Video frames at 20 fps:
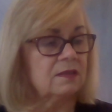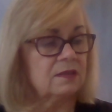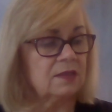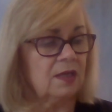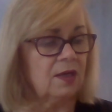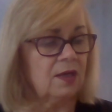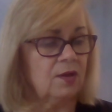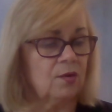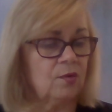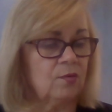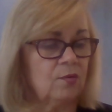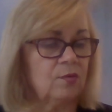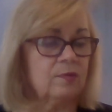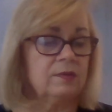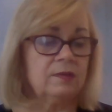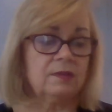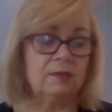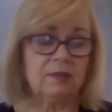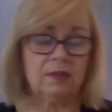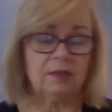So
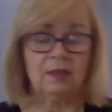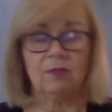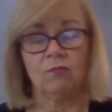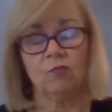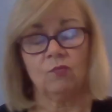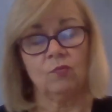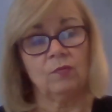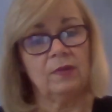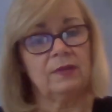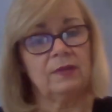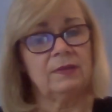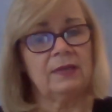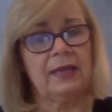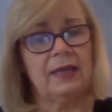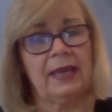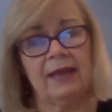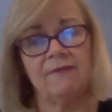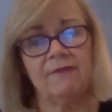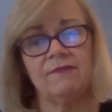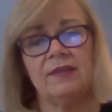the
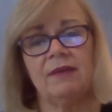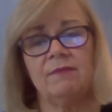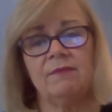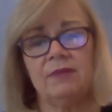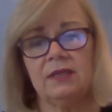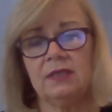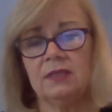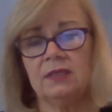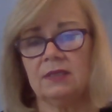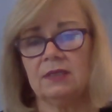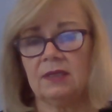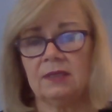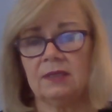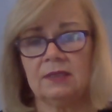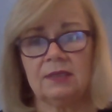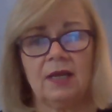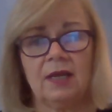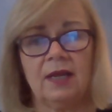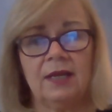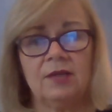have that money set
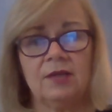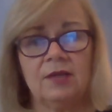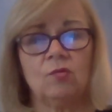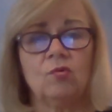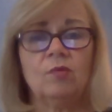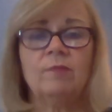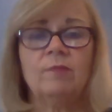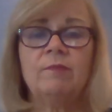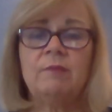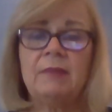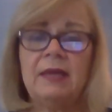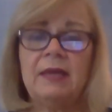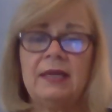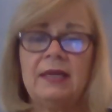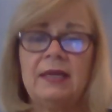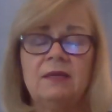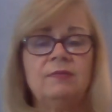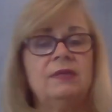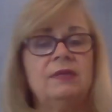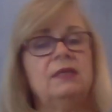aside, or
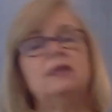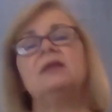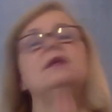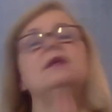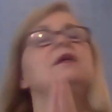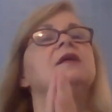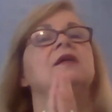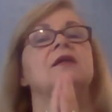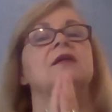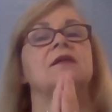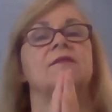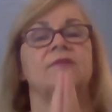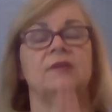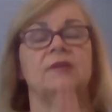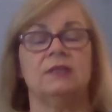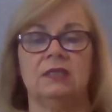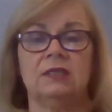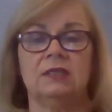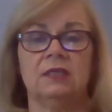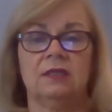maybe
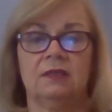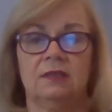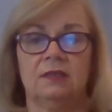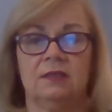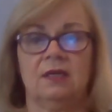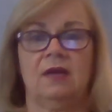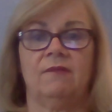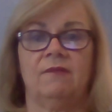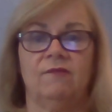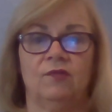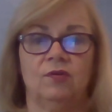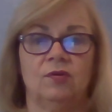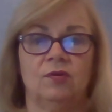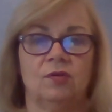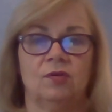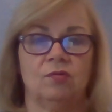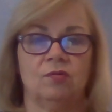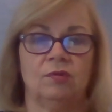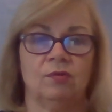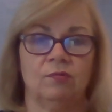this isn't the time for you to
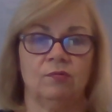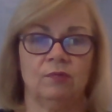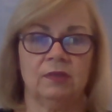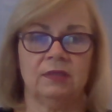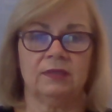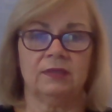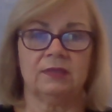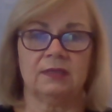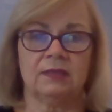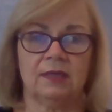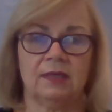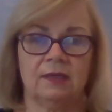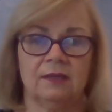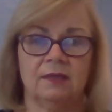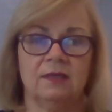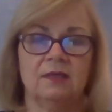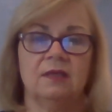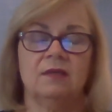go into real estate,